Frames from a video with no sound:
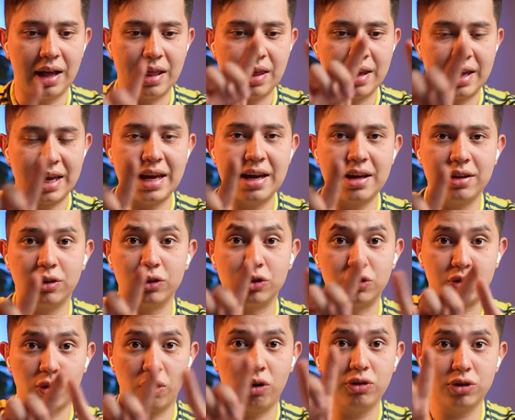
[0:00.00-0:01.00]
and here the
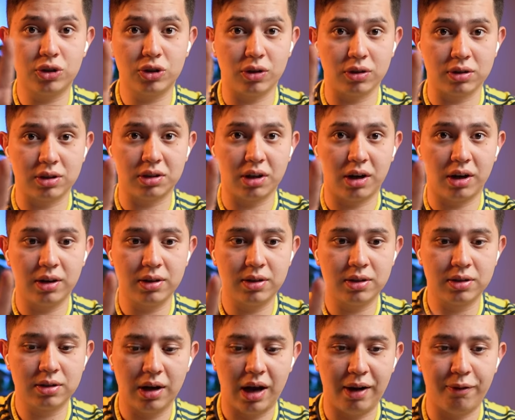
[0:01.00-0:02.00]
drone shot
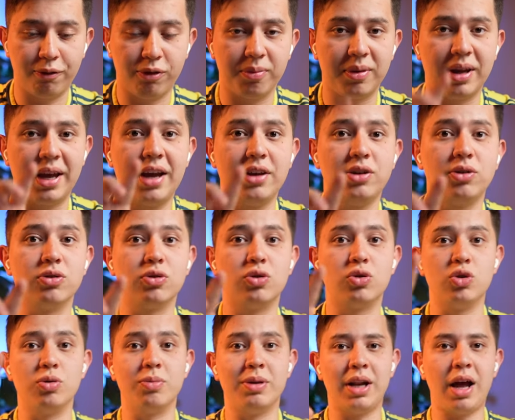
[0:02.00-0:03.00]
starts, and from here you're
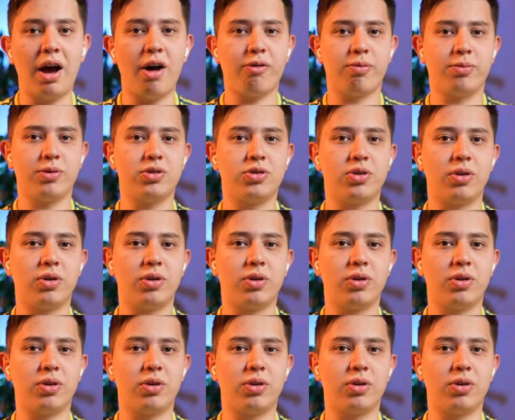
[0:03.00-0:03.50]
zooming out from the